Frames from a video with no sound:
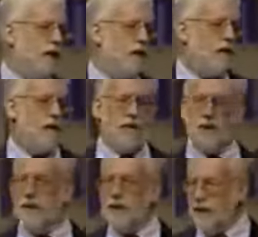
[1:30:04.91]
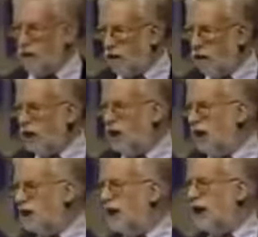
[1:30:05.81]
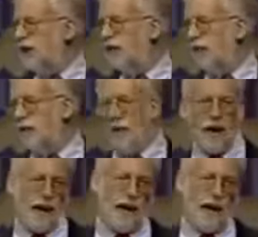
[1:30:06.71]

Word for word: is the, order of the, the origin of the Statue of Liberty.